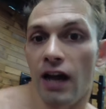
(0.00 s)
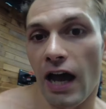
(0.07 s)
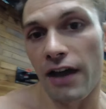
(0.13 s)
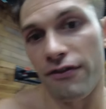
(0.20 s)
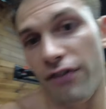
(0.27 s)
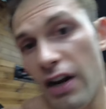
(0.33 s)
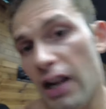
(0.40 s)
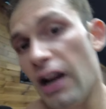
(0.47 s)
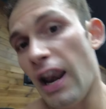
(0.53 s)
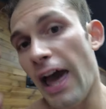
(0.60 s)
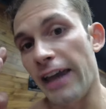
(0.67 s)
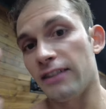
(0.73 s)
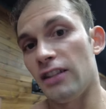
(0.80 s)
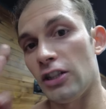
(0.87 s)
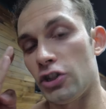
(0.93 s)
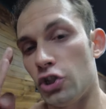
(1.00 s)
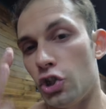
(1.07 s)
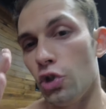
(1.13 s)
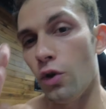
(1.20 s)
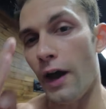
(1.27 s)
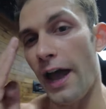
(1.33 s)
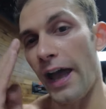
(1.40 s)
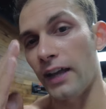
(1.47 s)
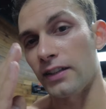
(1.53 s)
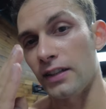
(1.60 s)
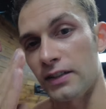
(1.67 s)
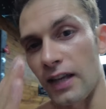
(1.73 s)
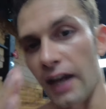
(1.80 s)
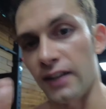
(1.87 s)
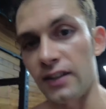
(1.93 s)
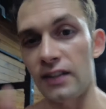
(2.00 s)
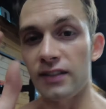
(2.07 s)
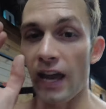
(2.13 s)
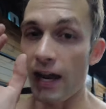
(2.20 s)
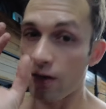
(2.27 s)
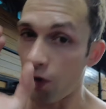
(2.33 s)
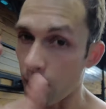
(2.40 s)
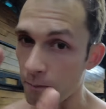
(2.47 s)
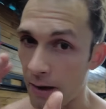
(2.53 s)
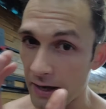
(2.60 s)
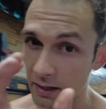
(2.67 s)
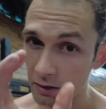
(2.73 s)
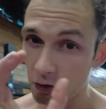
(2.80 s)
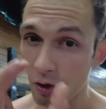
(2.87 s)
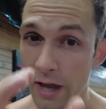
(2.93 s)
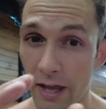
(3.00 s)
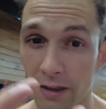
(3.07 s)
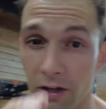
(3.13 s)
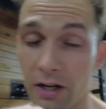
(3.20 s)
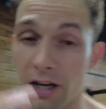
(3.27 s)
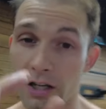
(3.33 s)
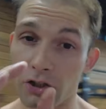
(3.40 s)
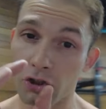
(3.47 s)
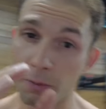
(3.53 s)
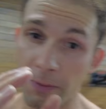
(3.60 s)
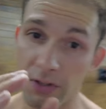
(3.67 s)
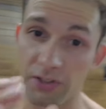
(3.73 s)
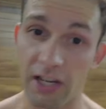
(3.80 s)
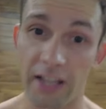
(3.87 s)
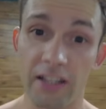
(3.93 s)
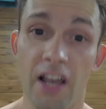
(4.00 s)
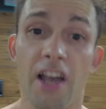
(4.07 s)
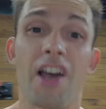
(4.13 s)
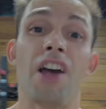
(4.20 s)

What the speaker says: I really like these two exercises, and combine it together in a superset